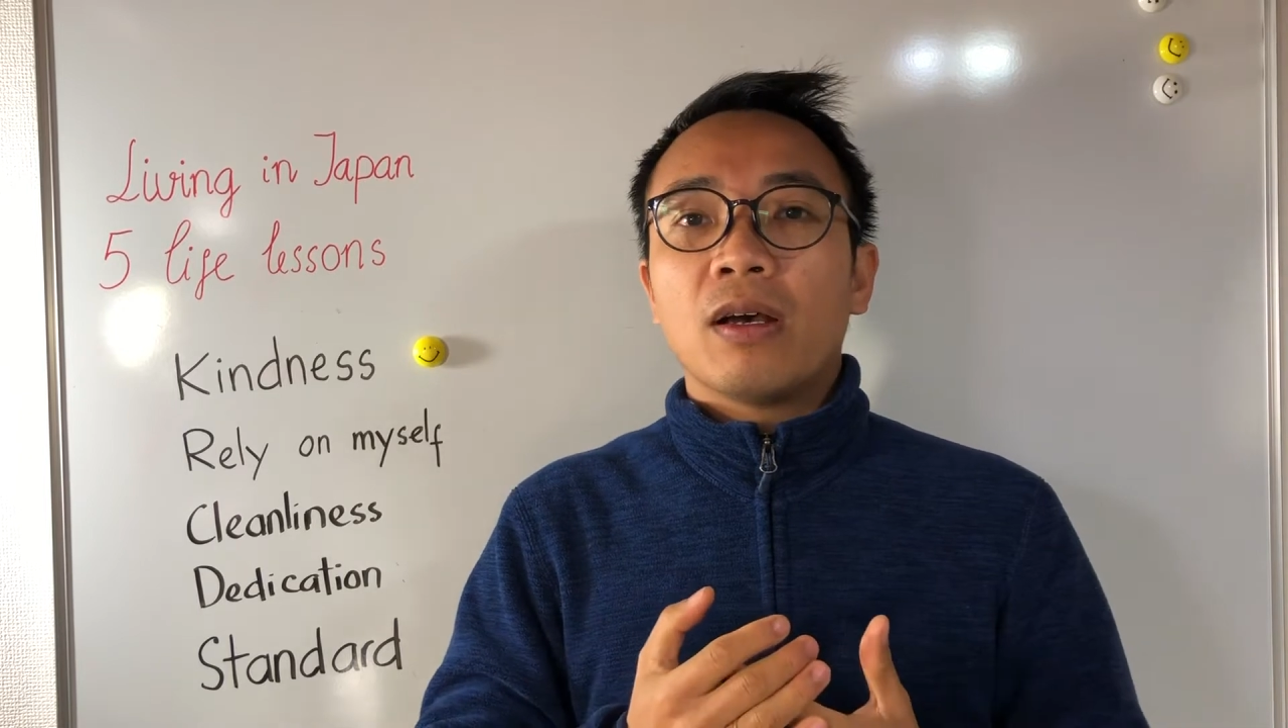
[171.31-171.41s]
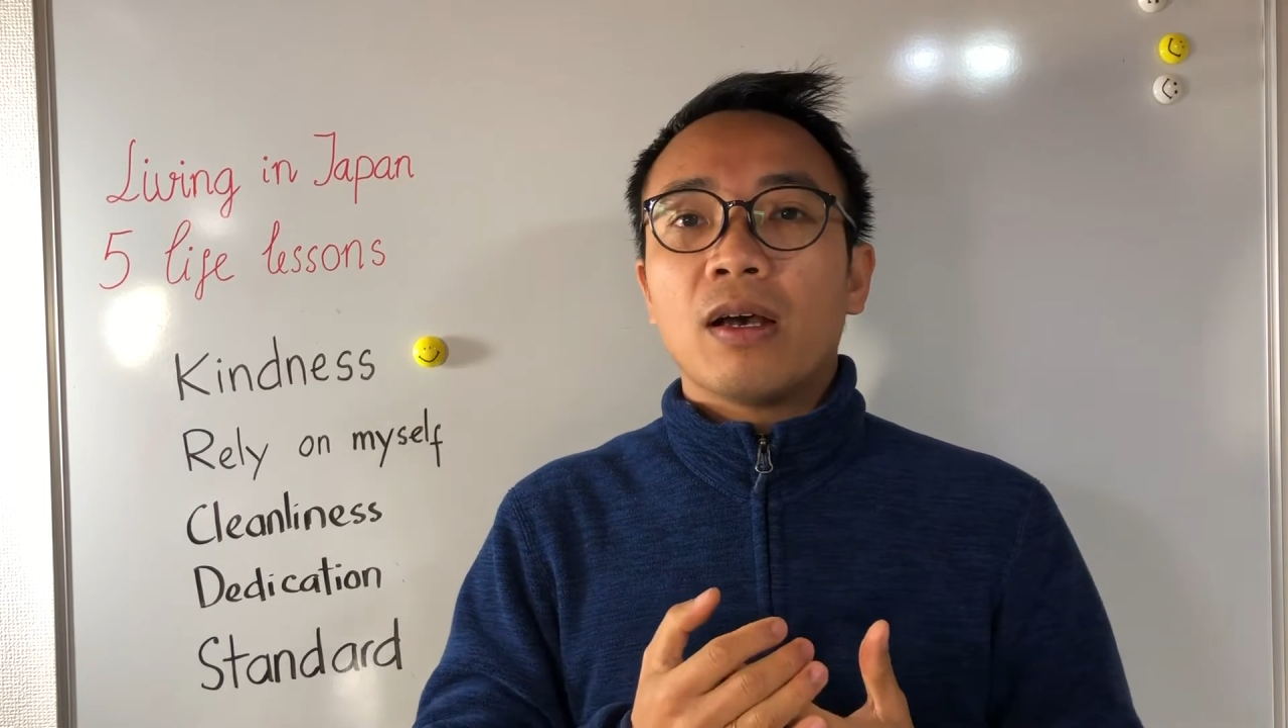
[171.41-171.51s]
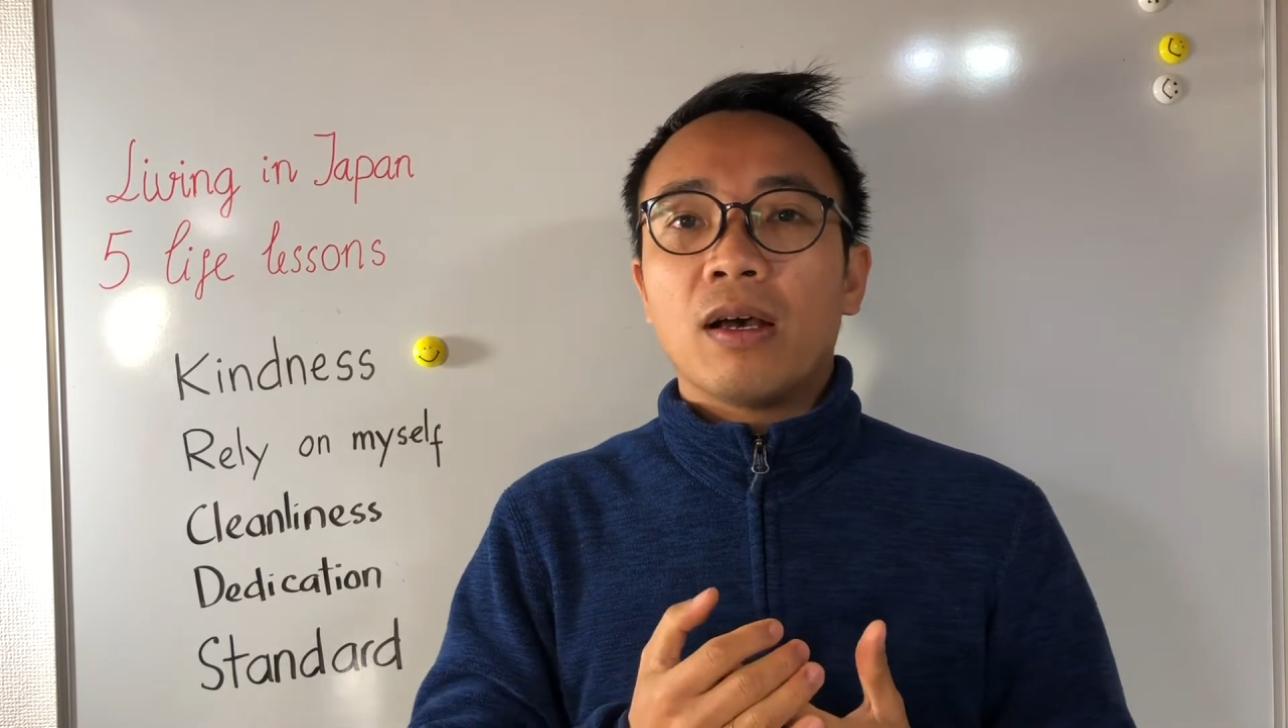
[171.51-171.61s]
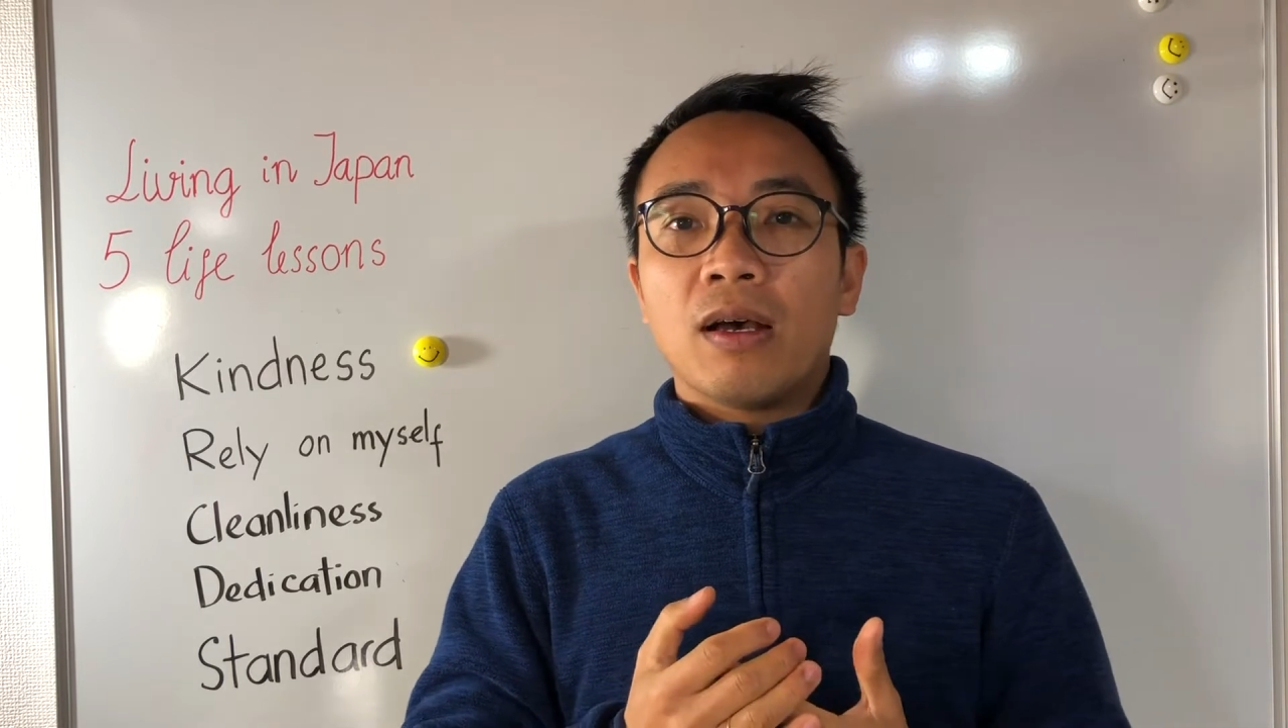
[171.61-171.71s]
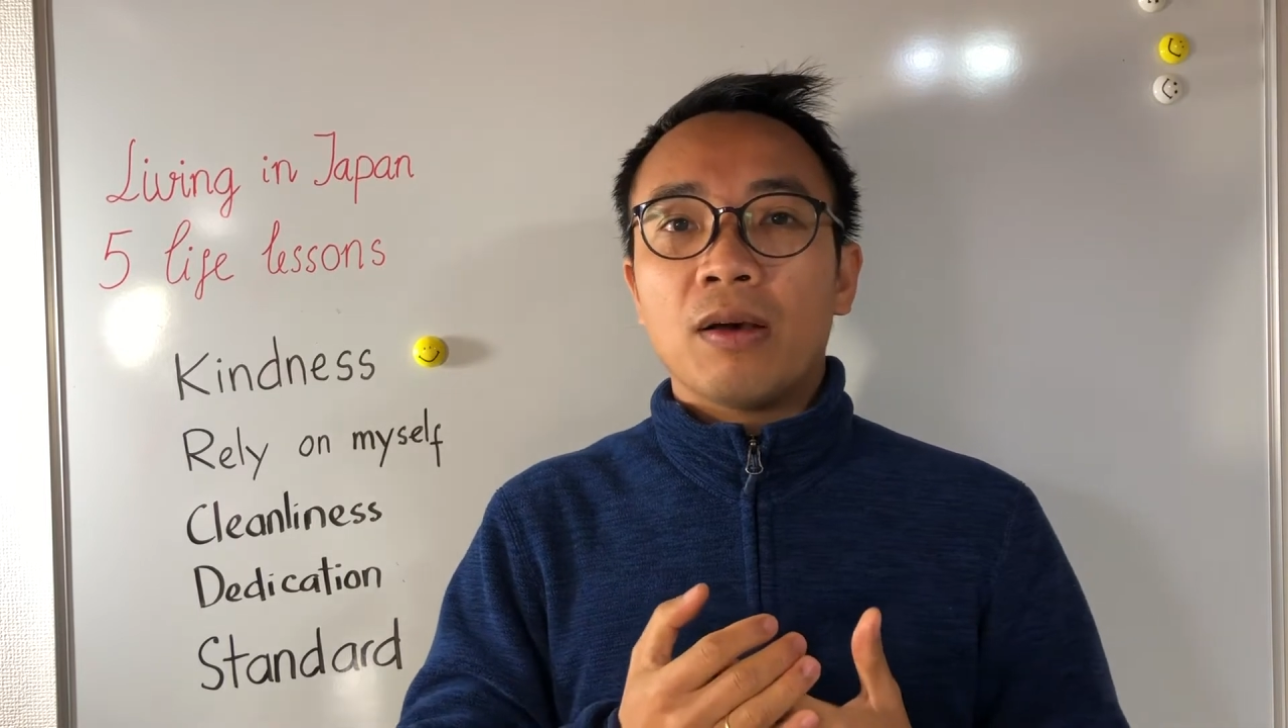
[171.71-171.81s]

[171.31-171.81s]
uh,